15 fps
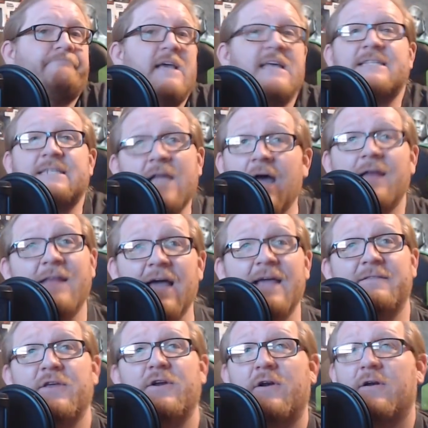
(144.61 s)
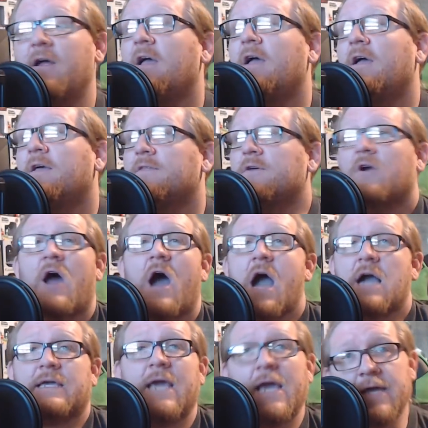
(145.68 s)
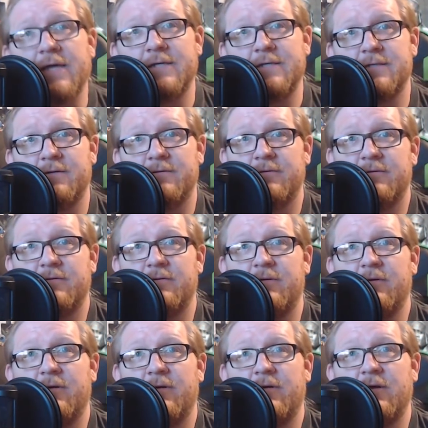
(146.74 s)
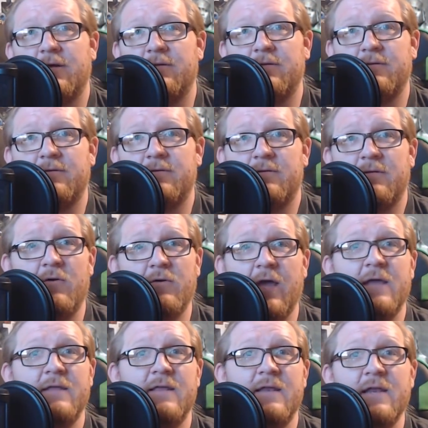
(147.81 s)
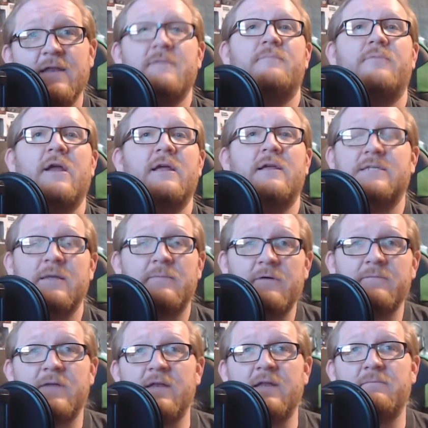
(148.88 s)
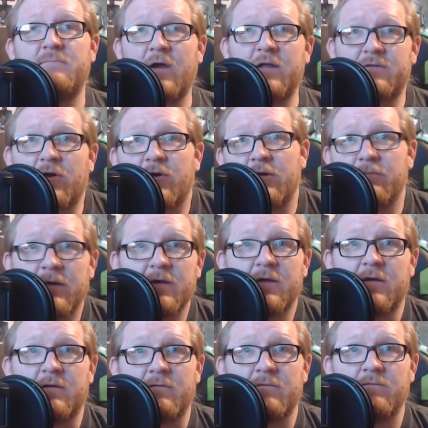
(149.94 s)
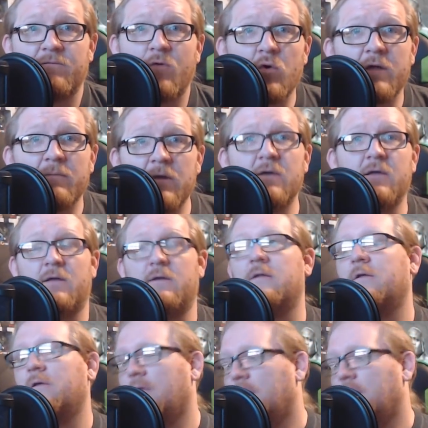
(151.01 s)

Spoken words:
It's not like they're hotcakes. Okay, they didn't even break. Some of them didn't even break 30 million, 40 million,